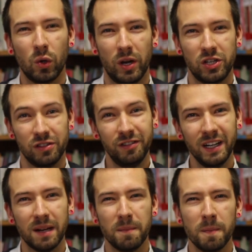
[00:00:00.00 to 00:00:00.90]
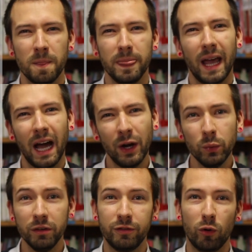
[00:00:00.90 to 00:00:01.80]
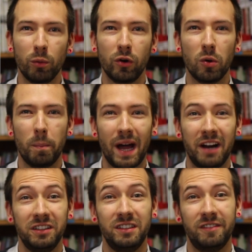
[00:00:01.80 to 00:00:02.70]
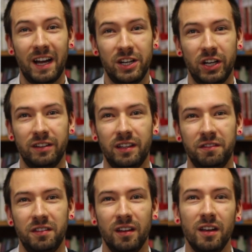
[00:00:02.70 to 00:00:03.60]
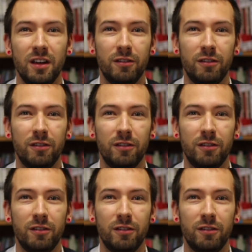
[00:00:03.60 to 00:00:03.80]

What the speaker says: Question 3. How do we form comparative adjectives